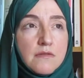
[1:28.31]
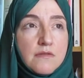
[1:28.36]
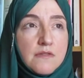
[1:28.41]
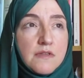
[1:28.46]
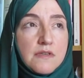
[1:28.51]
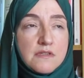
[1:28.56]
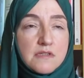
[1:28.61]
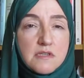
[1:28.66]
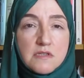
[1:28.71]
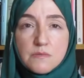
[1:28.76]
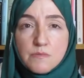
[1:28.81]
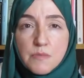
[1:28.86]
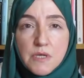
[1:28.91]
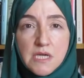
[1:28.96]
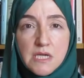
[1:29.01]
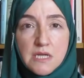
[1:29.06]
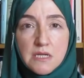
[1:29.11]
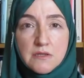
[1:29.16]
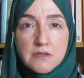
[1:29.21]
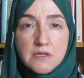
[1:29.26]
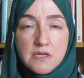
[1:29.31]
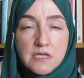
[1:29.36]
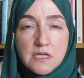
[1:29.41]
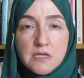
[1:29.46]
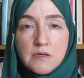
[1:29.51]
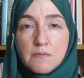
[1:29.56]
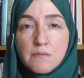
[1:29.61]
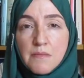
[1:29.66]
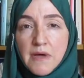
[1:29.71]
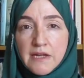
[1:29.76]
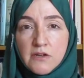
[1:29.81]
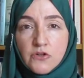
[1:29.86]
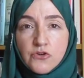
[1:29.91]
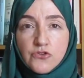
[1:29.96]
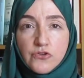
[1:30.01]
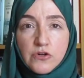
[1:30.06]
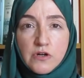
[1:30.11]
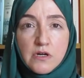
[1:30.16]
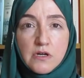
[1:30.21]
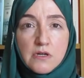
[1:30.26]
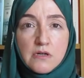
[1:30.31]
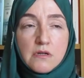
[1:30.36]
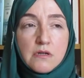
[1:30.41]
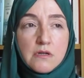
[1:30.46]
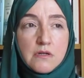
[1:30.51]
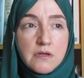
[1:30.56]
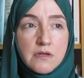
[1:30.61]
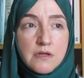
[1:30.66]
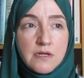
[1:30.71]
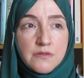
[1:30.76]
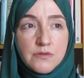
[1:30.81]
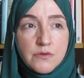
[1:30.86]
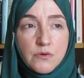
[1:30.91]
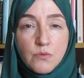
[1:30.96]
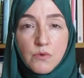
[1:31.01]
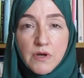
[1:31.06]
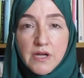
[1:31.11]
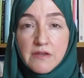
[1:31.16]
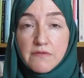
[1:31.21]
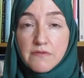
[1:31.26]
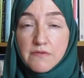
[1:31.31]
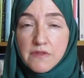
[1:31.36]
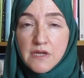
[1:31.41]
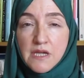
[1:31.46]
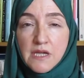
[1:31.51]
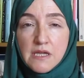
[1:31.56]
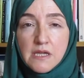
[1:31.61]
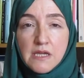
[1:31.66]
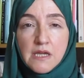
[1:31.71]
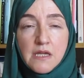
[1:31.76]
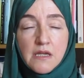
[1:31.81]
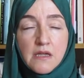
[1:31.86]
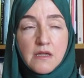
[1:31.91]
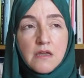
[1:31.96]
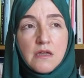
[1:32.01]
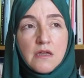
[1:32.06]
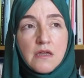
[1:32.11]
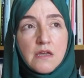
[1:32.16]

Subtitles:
This has been the mantra and the way of thinking